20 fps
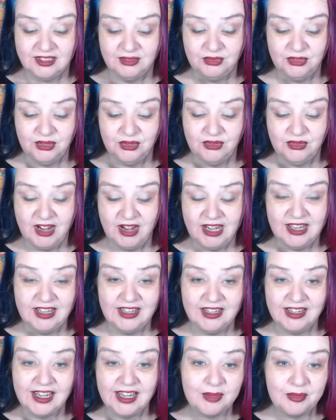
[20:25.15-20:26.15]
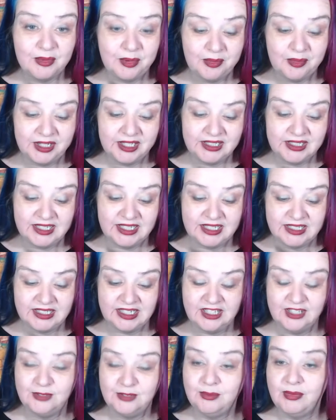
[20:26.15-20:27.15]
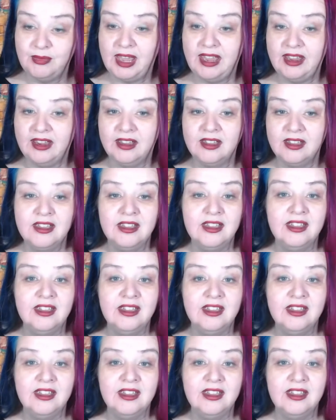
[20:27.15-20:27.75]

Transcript: It was all right. Can I get my monetization back?